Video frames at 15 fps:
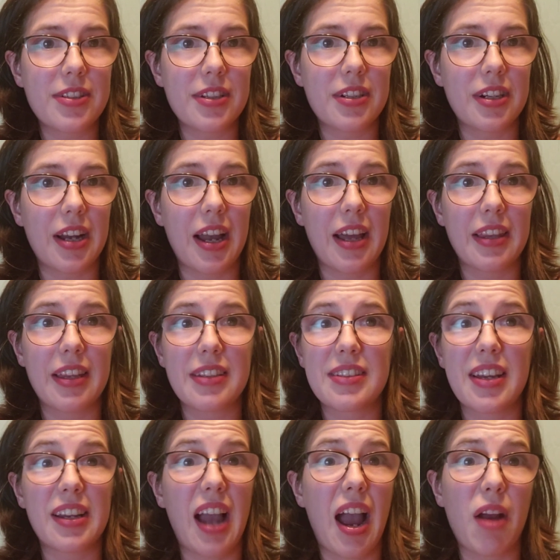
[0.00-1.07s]
in your head that's
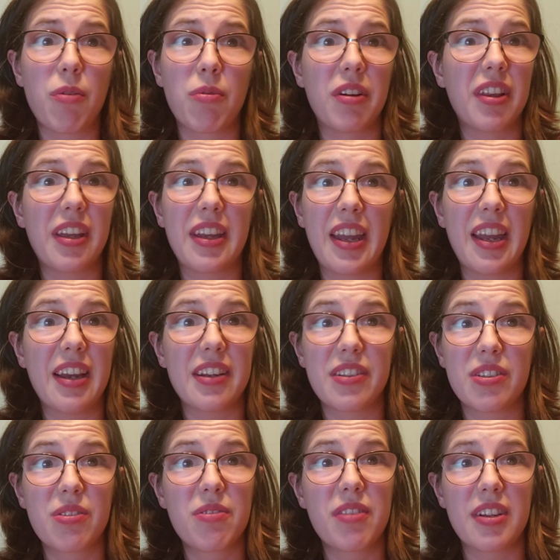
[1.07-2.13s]
like, I really can't
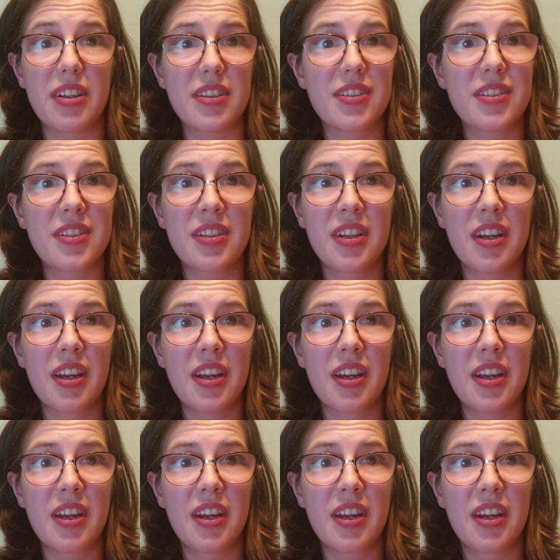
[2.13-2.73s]
do this.